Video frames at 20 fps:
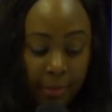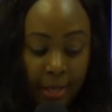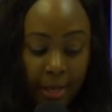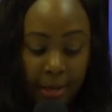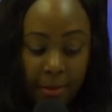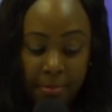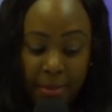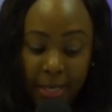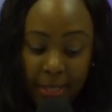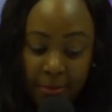
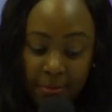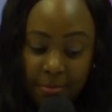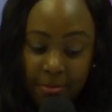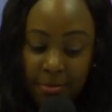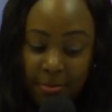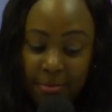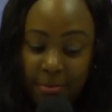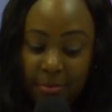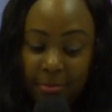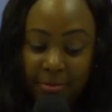Amen?
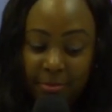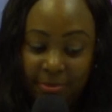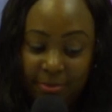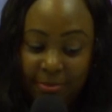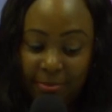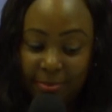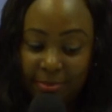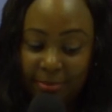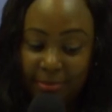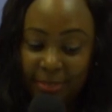
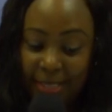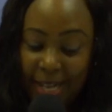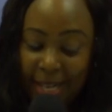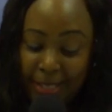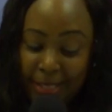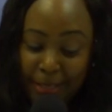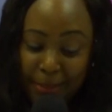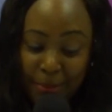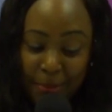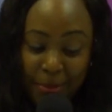
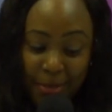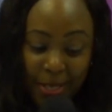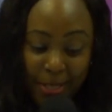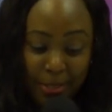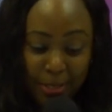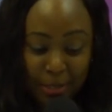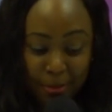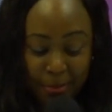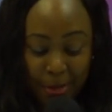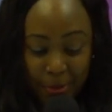Hallelujah.
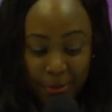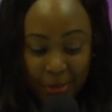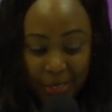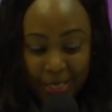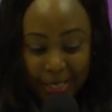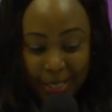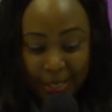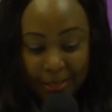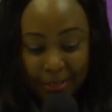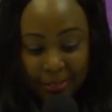
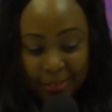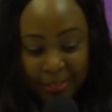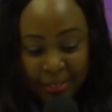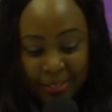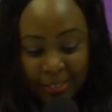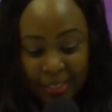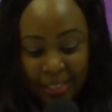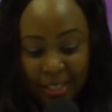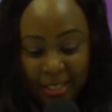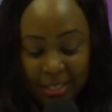Sivaulida.
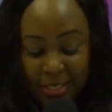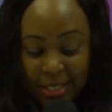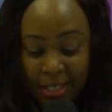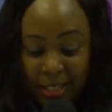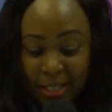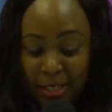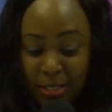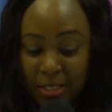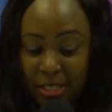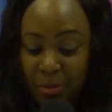
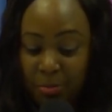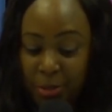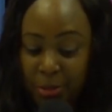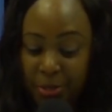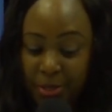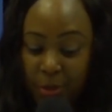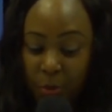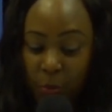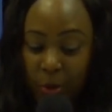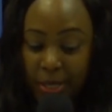2
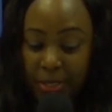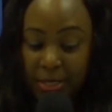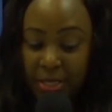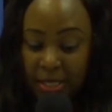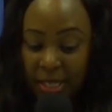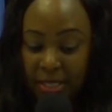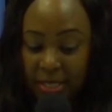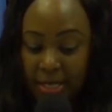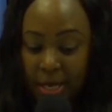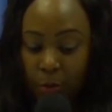Timothy 1
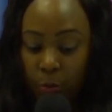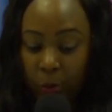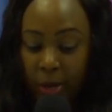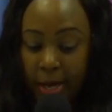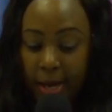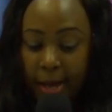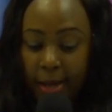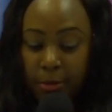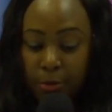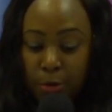says that
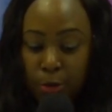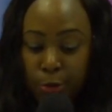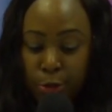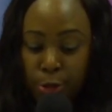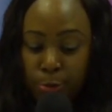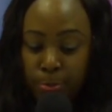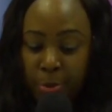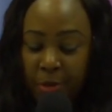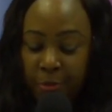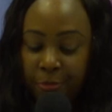we are not
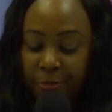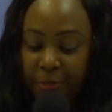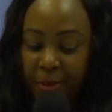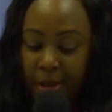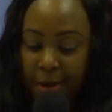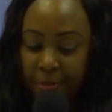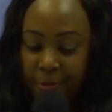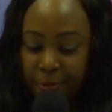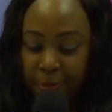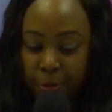to be
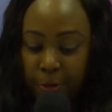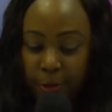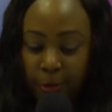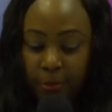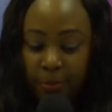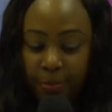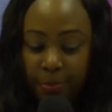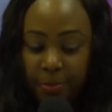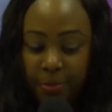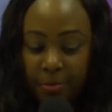fearful.
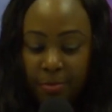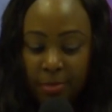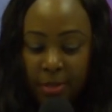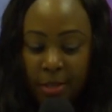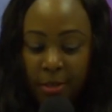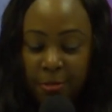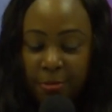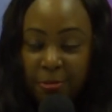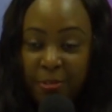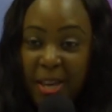
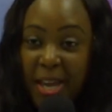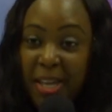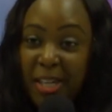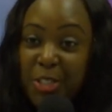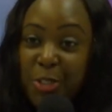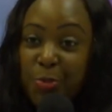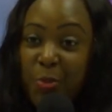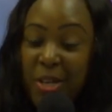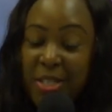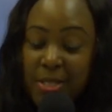Fear
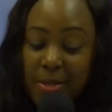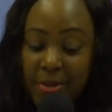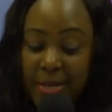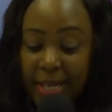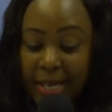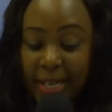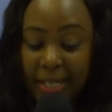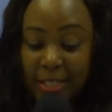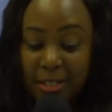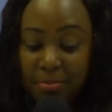is what
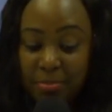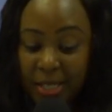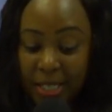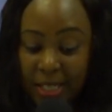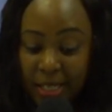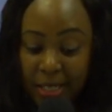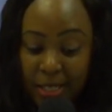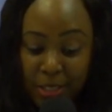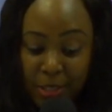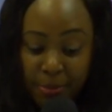our enemy
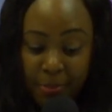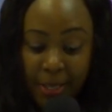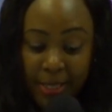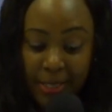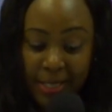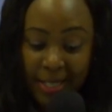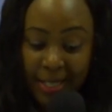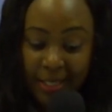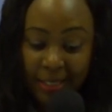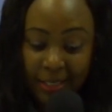is,
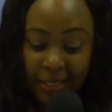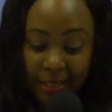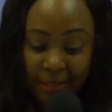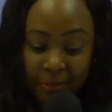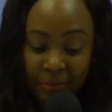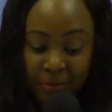Banang.